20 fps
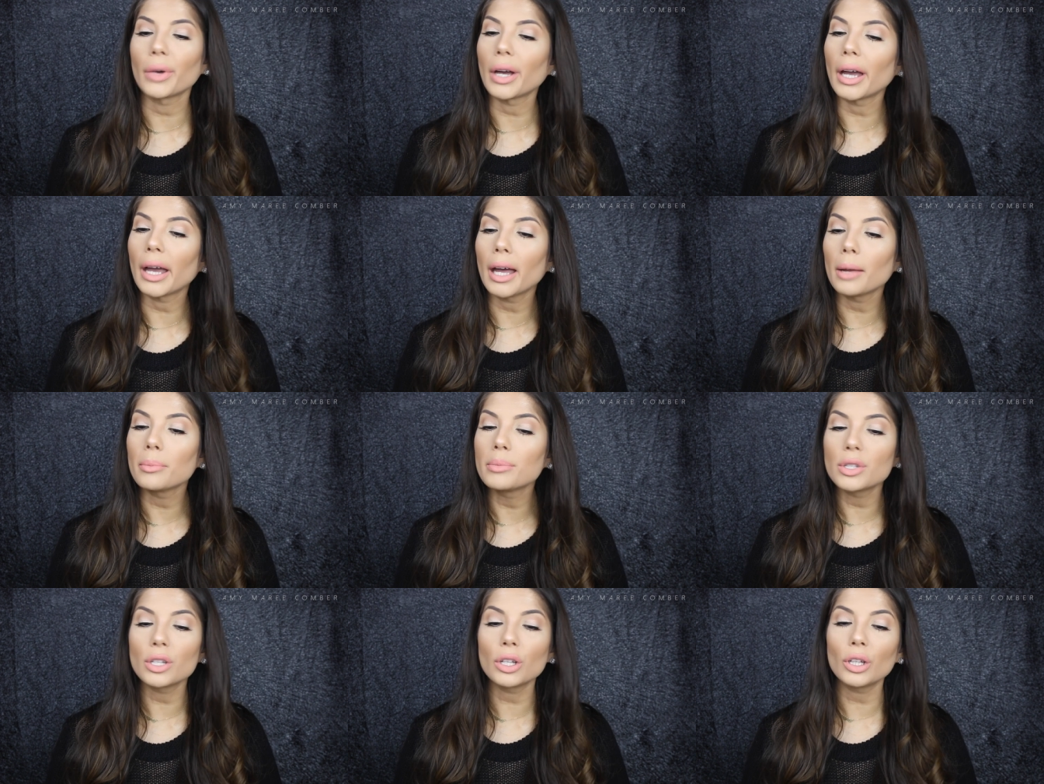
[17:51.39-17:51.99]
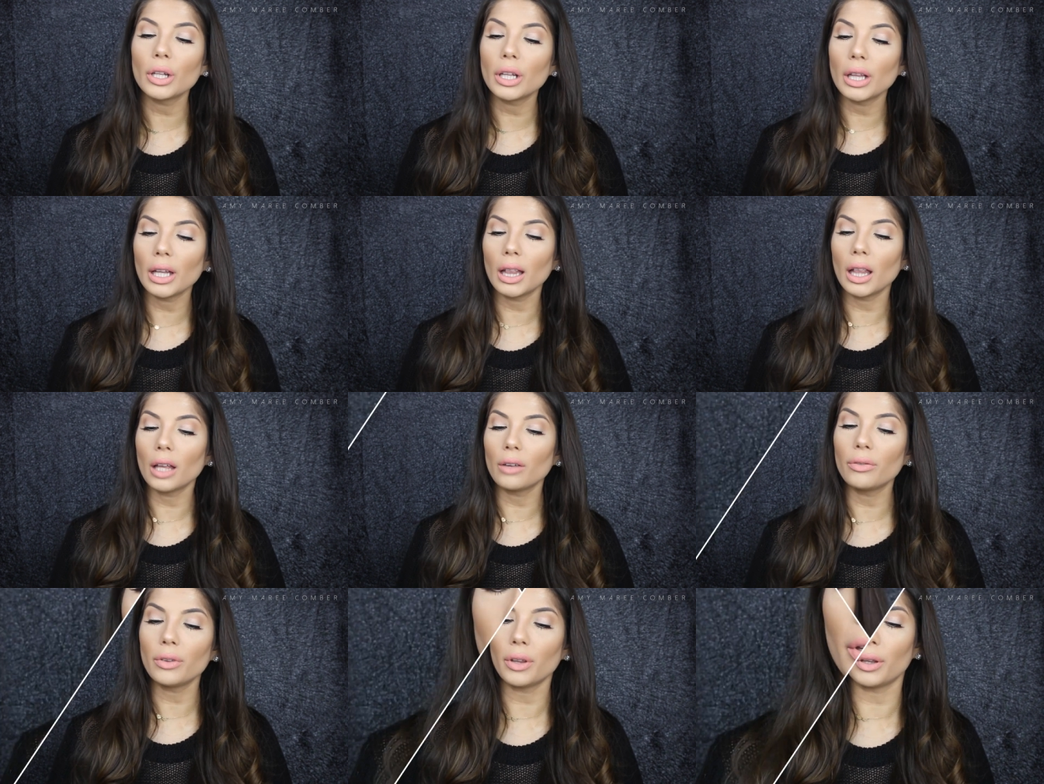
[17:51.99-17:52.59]
I
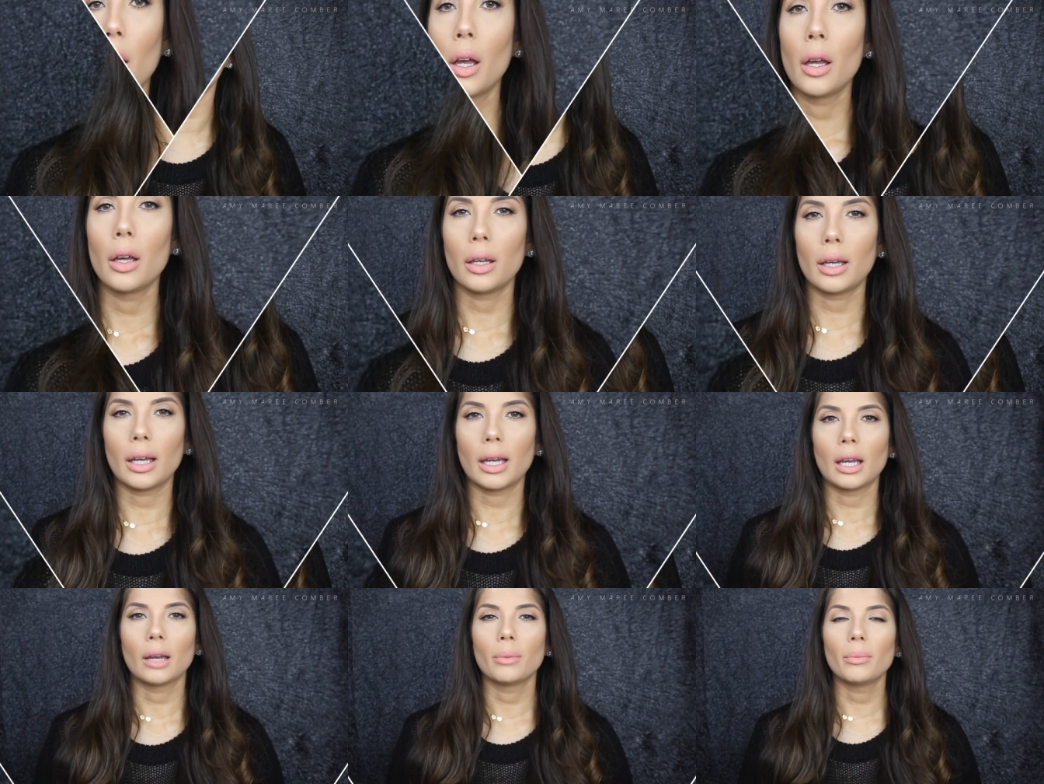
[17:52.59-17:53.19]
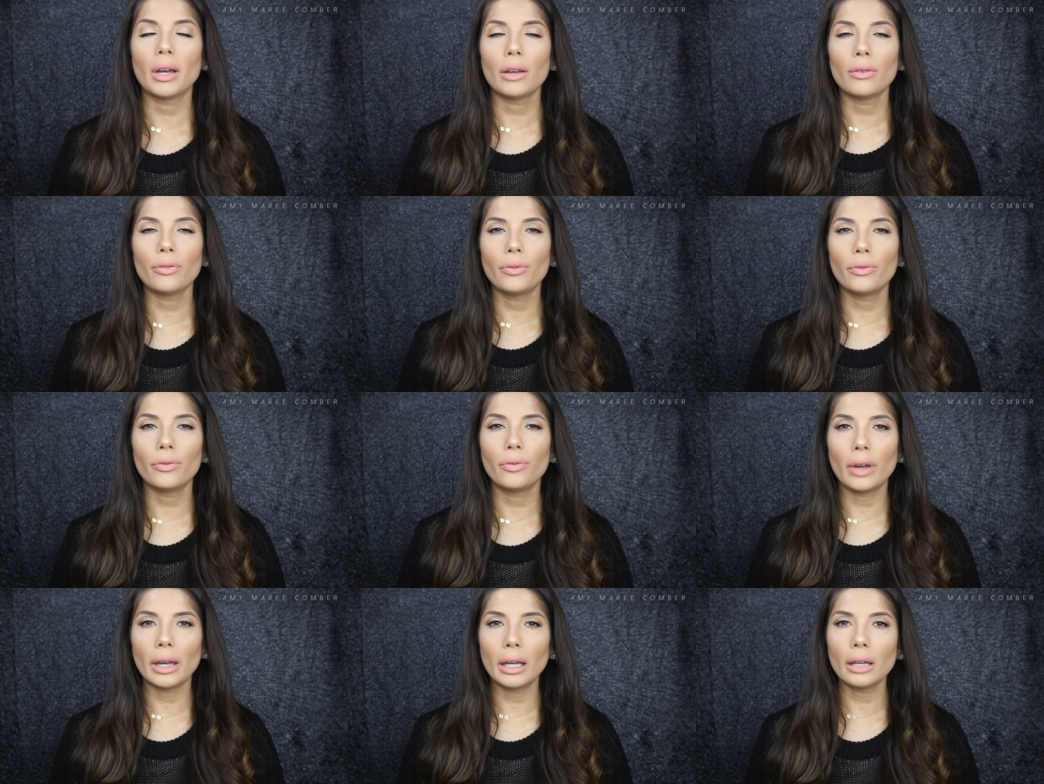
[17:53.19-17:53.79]
absolutely love them. Okay, my
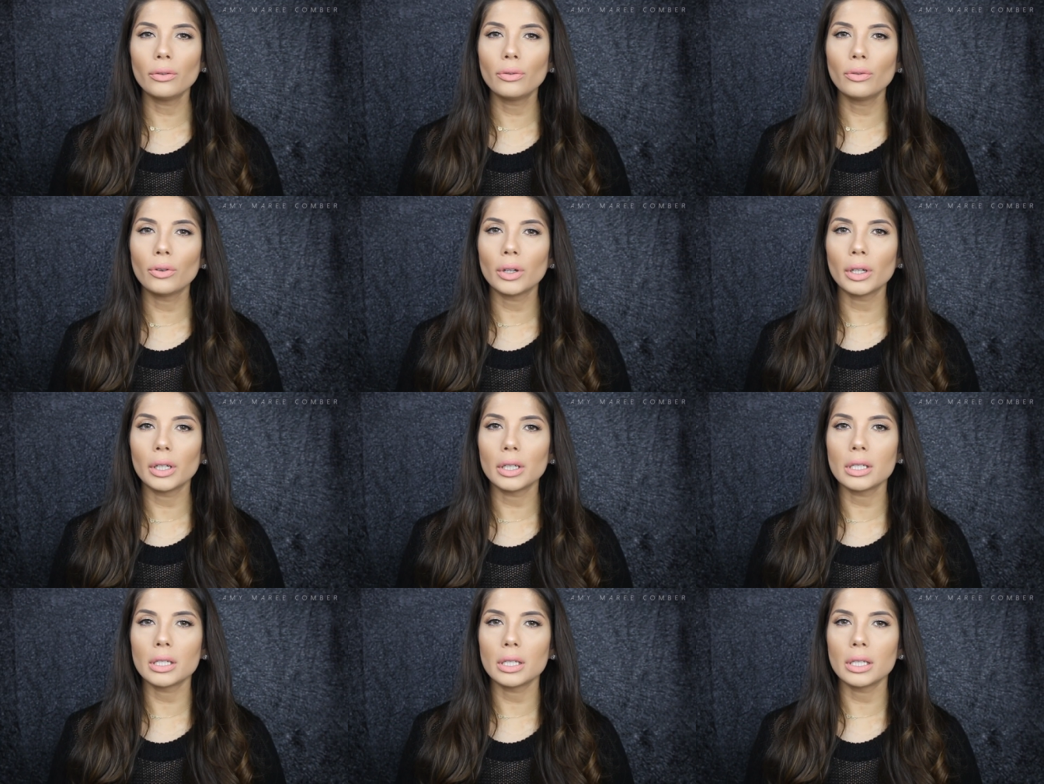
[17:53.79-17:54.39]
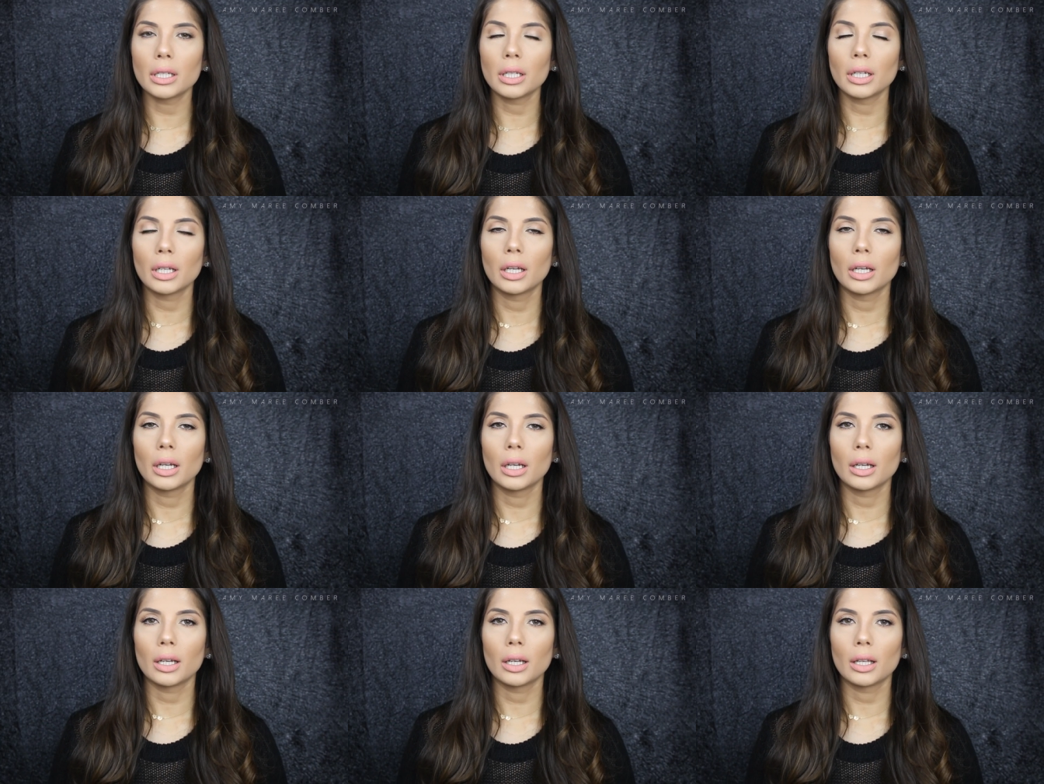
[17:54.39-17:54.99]
favorite
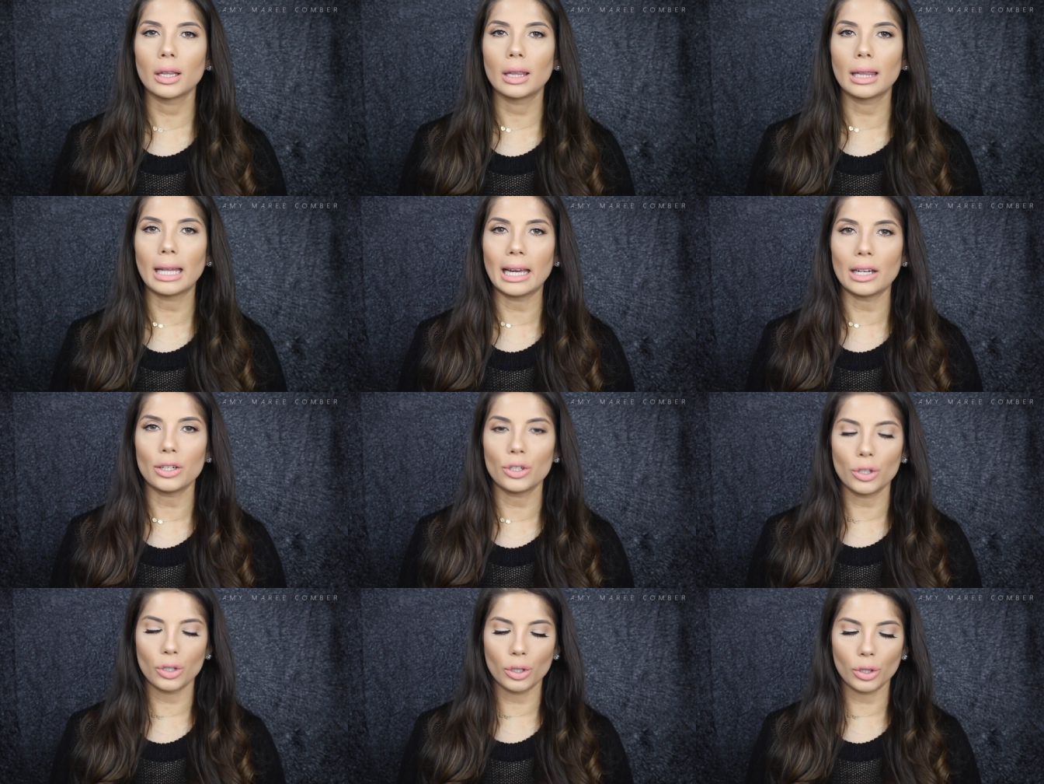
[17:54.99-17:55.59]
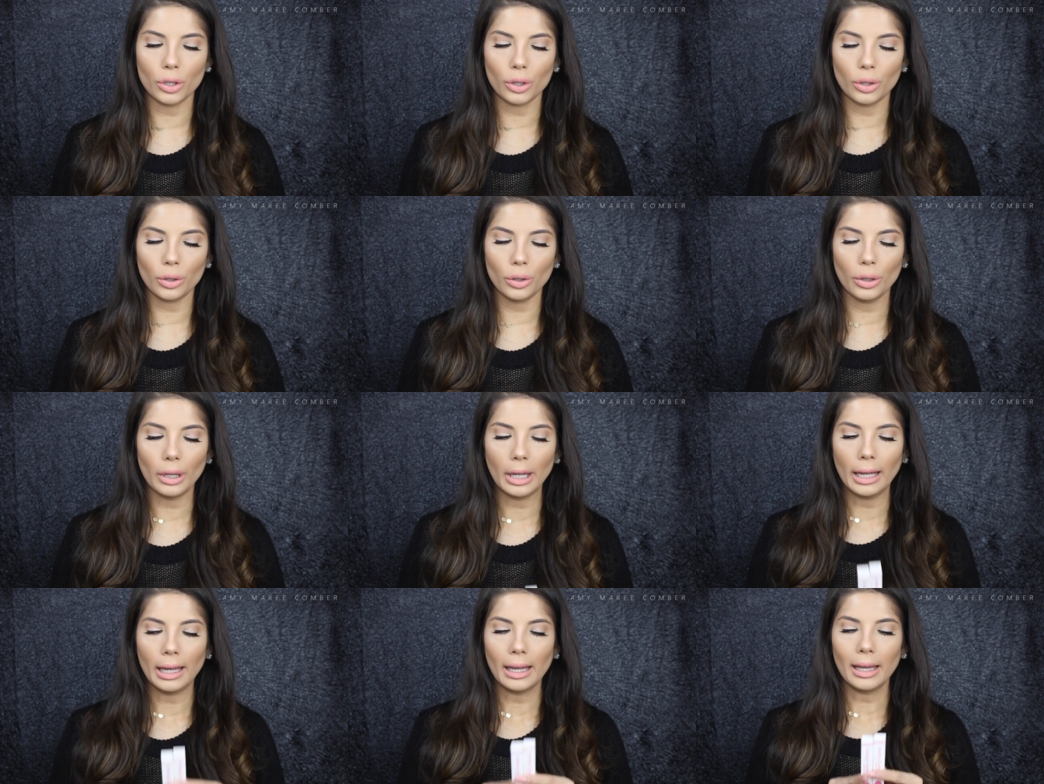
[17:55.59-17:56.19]
lash
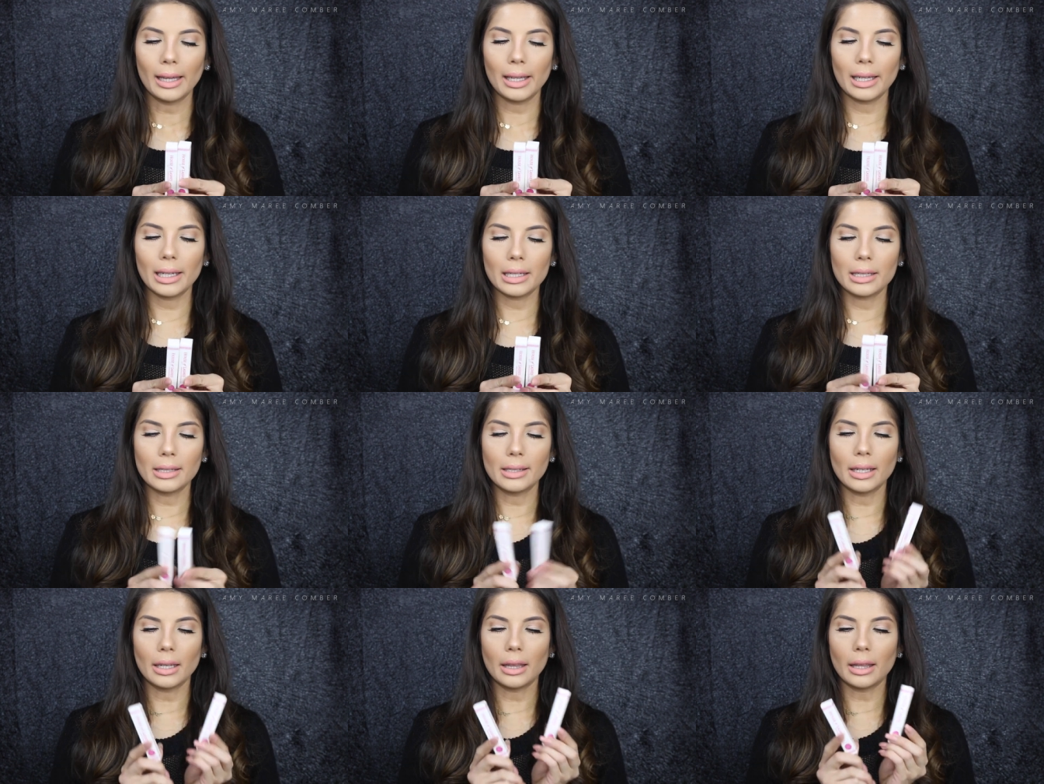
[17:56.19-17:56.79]
glue is